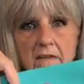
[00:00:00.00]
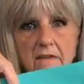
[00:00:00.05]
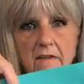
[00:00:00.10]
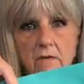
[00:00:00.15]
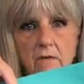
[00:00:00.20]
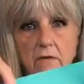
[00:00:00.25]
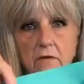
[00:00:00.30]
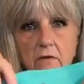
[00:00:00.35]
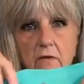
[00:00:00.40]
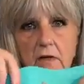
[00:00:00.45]

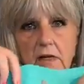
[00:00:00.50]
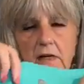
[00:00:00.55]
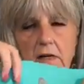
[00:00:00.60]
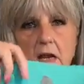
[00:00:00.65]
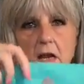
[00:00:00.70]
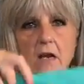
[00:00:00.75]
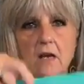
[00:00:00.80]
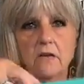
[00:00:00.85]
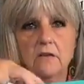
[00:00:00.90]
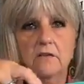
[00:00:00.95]
All of that
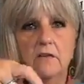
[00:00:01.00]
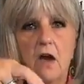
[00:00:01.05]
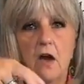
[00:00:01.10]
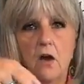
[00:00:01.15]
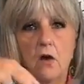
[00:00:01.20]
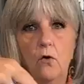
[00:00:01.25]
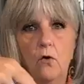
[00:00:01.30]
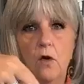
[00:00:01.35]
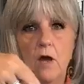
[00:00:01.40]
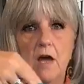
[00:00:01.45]
is silk
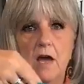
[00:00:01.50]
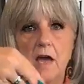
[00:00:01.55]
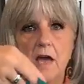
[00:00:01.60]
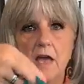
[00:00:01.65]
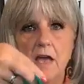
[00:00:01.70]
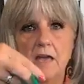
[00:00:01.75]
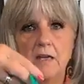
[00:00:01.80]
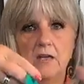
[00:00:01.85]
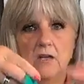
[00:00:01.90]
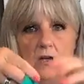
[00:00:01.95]
screen.
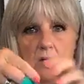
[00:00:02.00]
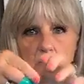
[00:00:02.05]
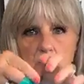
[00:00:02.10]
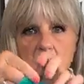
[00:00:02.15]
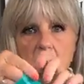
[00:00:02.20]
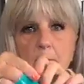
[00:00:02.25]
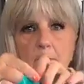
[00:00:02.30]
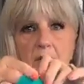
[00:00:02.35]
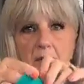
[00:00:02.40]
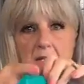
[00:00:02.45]
So
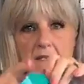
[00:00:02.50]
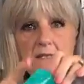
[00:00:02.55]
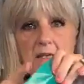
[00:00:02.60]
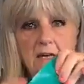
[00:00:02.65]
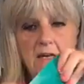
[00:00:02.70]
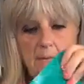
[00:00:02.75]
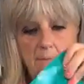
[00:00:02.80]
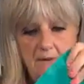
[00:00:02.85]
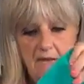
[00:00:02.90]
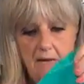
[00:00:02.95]

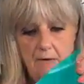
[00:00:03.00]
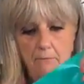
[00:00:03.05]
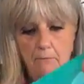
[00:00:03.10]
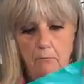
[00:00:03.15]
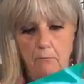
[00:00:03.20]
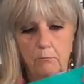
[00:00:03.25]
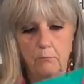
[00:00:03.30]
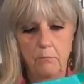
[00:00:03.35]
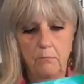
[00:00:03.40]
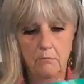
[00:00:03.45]
your
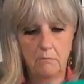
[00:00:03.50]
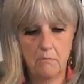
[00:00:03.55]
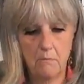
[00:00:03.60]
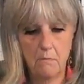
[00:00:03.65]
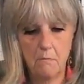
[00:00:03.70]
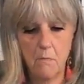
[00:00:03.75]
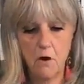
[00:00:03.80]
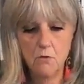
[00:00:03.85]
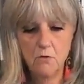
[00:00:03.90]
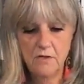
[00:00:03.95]
pumpkin's going to
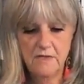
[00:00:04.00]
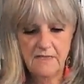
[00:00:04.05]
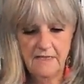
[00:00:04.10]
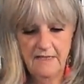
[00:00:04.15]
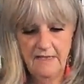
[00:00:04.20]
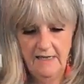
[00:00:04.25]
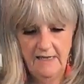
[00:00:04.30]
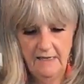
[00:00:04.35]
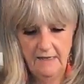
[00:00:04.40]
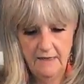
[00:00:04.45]
be
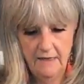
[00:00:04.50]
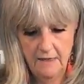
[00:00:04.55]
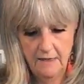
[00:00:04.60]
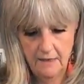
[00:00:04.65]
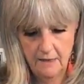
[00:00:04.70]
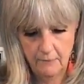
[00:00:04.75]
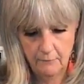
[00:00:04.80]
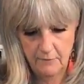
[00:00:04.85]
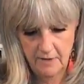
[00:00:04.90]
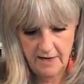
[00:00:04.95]

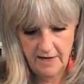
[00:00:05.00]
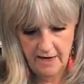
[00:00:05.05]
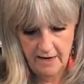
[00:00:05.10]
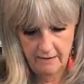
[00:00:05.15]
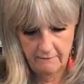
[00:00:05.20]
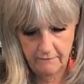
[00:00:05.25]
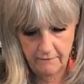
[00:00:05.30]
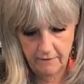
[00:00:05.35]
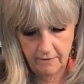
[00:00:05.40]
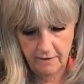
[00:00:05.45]
mostly
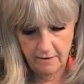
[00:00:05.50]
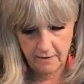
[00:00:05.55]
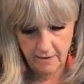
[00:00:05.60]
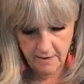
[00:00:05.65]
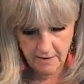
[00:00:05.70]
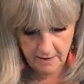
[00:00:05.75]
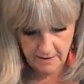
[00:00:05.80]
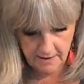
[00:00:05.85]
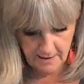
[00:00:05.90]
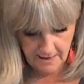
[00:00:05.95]

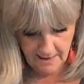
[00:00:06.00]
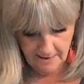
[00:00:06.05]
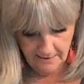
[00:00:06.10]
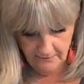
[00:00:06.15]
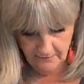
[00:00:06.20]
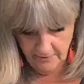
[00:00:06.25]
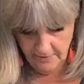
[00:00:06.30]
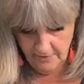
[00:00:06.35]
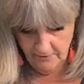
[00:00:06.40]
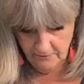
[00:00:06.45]

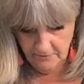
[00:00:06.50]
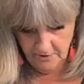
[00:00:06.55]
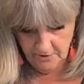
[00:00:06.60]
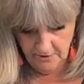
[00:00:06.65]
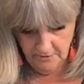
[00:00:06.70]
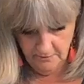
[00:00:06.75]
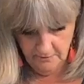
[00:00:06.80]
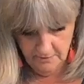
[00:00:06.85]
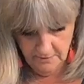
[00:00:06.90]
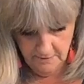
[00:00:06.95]
whatever
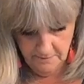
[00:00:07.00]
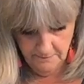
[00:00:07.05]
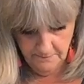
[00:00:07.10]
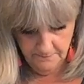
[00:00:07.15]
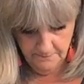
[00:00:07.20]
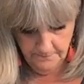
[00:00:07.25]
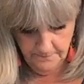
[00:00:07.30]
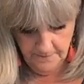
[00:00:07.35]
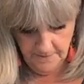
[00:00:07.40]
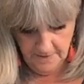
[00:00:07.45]
color you
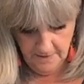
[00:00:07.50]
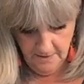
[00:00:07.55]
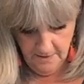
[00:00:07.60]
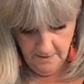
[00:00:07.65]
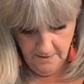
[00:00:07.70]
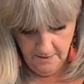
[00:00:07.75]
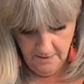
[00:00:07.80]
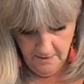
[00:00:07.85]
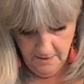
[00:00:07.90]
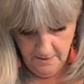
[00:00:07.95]
choose.
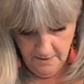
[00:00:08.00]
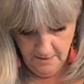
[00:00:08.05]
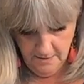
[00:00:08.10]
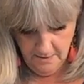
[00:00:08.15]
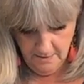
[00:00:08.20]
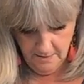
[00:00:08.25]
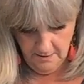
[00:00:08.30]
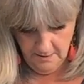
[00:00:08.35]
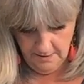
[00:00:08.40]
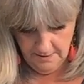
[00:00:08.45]

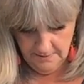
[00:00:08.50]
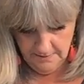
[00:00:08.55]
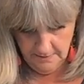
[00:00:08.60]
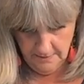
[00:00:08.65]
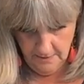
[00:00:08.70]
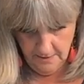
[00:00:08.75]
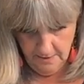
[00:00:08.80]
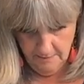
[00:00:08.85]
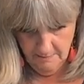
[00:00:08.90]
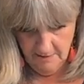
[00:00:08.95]

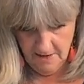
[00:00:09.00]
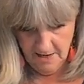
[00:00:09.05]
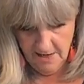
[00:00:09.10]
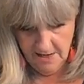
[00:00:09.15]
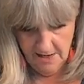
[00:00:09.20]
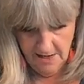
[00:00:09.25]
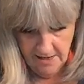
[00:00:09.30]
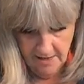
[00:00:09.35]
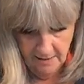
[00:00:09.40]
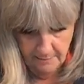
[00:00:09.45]
All right,
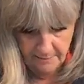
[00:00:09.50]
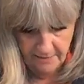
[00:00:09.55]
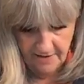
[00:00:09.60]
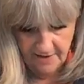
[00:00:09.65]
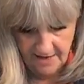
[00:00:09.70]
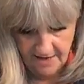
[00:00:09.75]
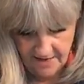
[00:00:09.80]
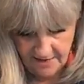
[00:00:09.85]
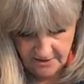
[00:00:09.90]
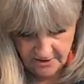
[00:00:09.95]
so I'm
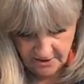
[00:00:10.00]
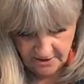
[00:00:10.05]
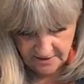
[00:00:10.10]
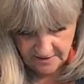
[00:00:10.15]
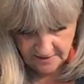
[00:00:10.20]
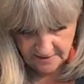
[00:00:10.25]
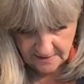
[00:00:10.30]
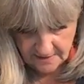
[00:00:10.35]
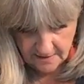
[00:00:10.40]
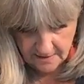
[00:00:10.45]
lining
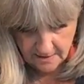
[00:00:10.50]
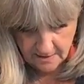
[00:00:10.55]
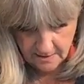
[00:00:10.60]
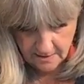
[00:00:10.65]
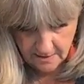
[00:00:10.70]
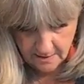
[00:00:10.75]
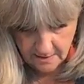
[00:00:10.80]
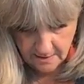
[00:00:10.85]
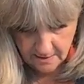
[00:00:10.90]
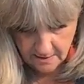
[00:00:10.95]
up the
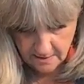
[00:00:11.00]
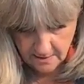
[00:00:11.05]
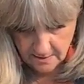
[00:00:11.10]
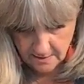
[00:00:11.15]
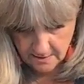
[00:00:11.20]
edges.